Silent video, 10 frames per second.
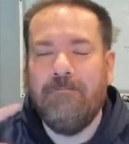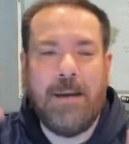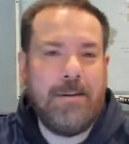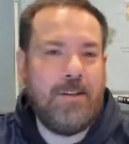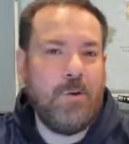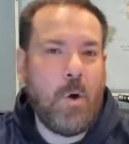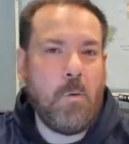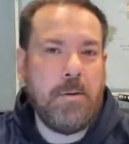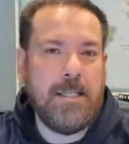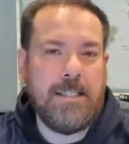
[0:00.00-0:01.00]
Maybe do
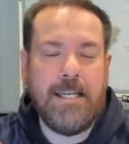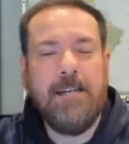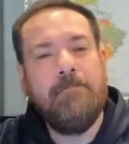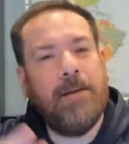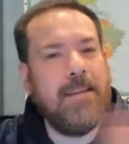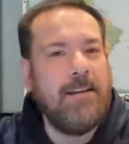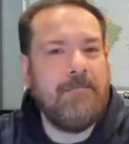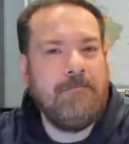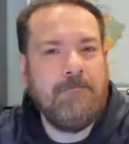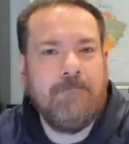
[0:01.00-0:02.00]
OPT, but
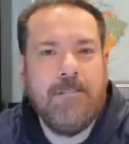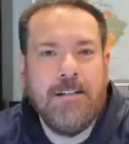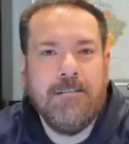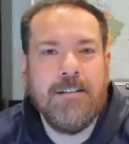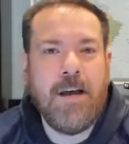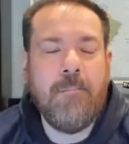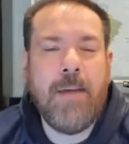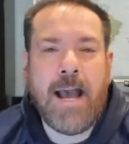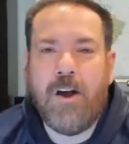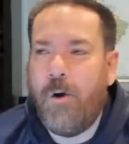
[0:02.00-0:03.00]
then come
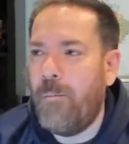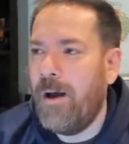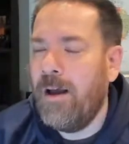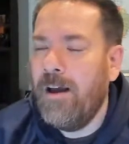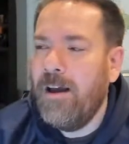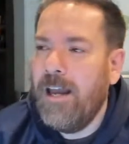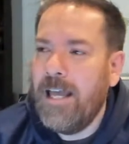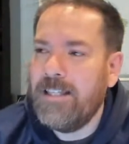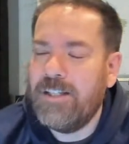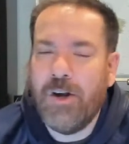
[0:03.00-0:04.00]
back home.
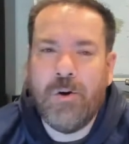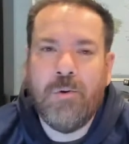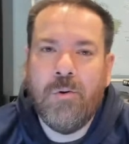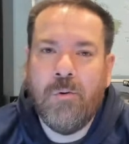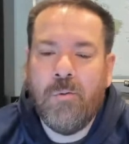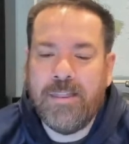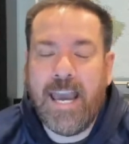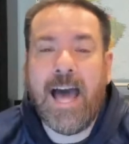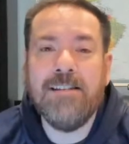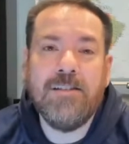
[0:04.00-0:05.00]
And so when
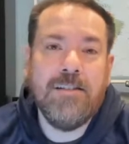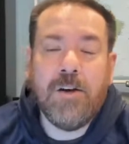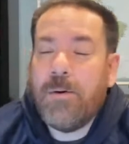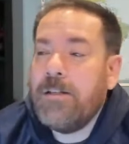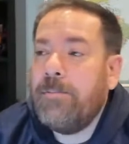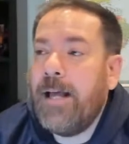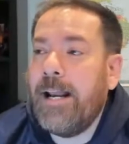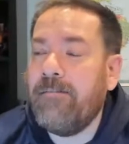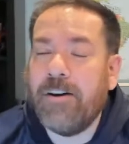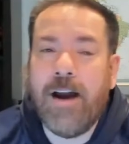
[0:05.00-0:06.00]
they ask, so what's your plan
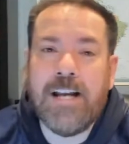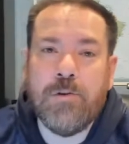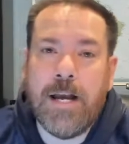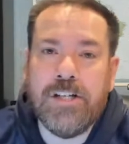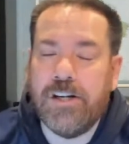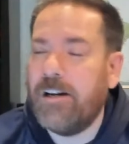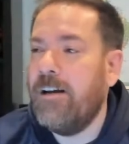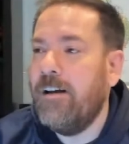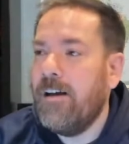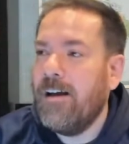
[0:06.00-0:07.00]
after graduation?
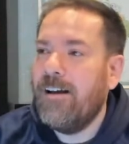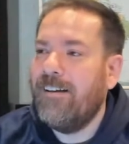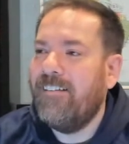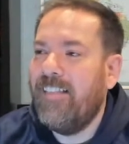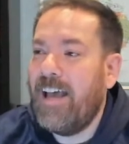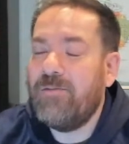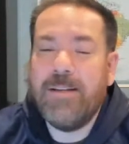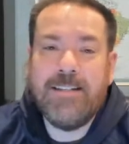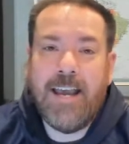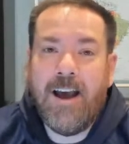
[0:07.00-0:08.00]
That's
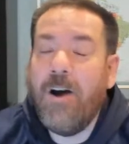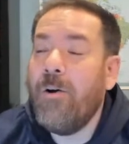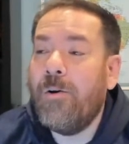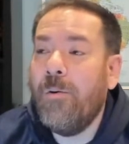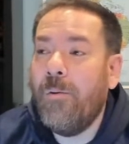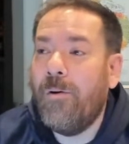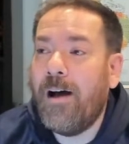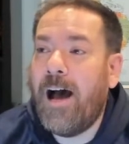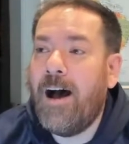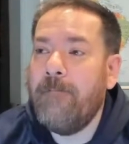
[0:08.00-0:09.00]
when you say, oh, cool.
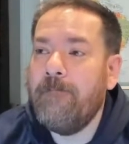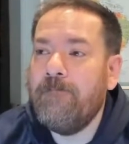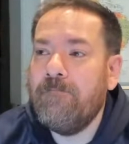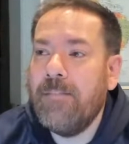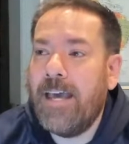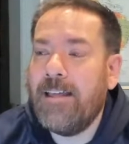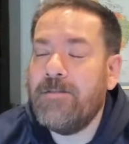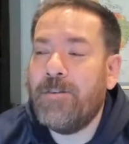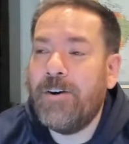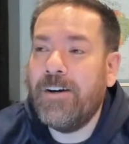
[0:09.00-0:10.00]
Yeah,
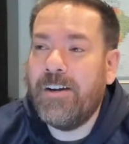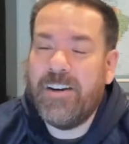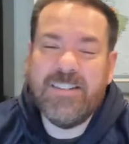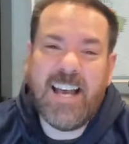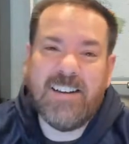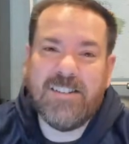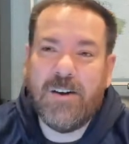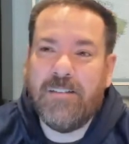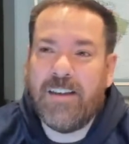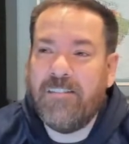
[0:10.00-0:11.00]
that's 4 years out,
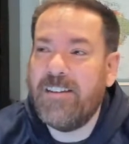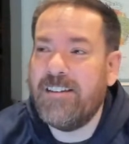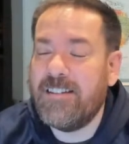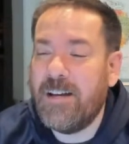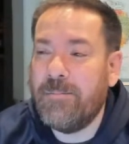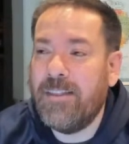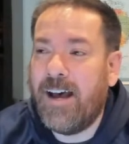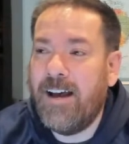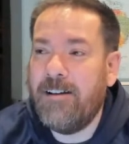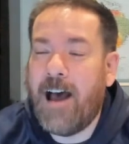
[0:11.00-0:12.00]
so I've given it some
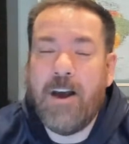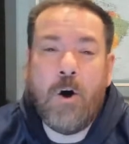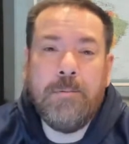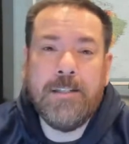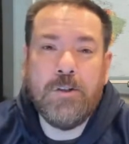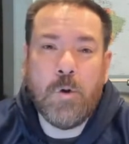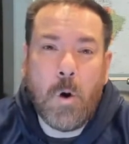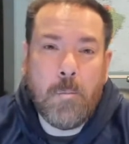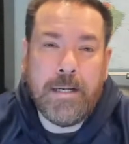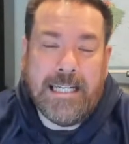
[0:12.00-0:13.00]
thought. I hope to do
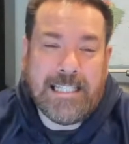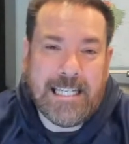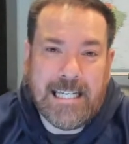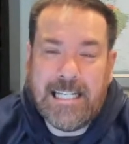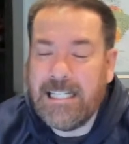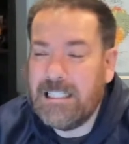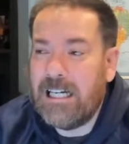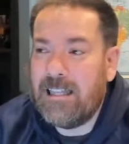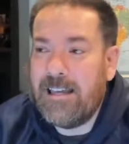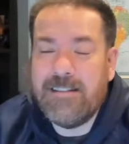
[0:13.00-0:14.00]
OPT.
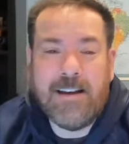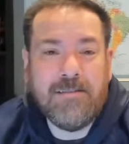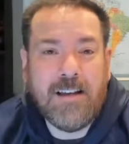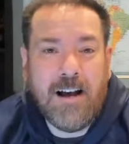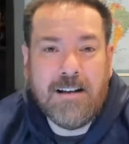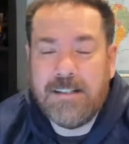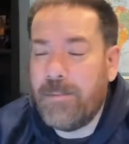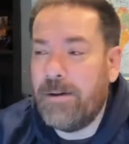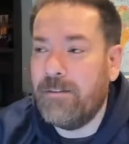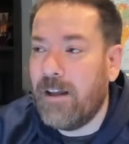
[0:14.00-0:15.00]
Like, that sounds
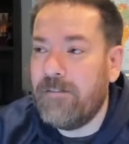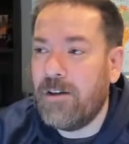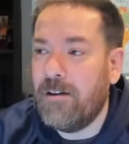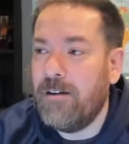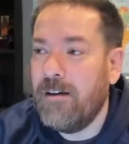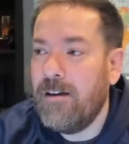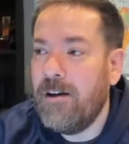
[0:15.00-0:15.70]
awesome. I would love to